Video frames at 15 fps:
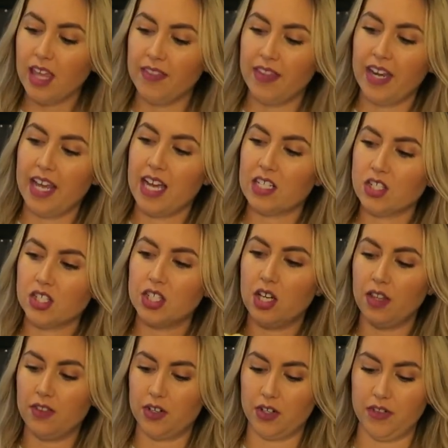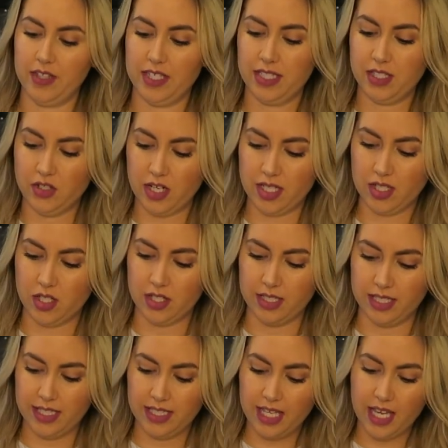And then I actually got her this dress
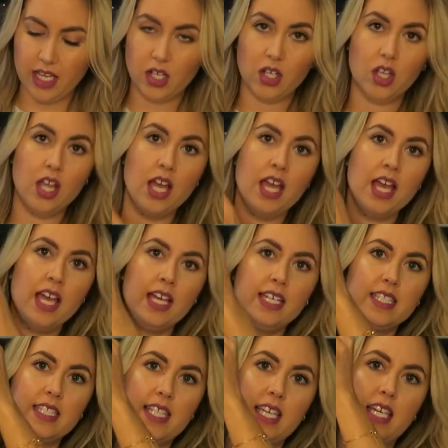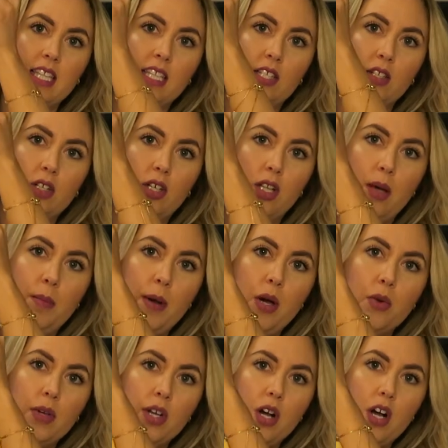on sale. It's like a little
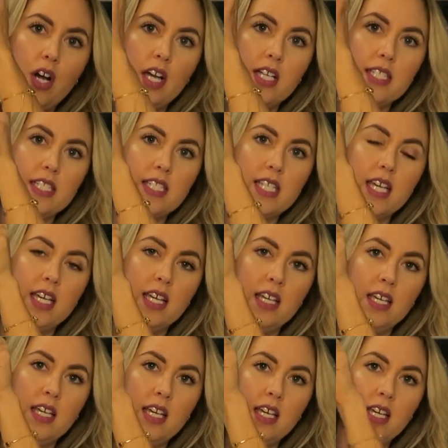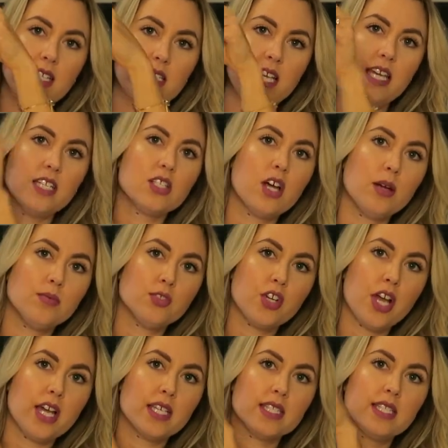polka dot tank top
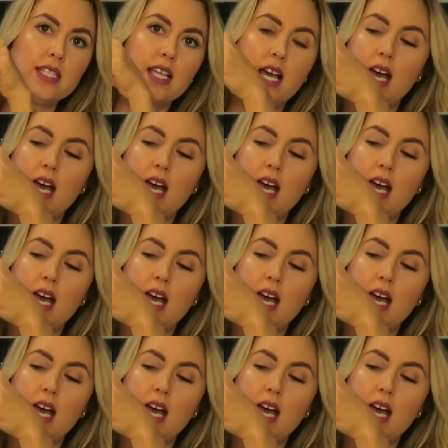dress.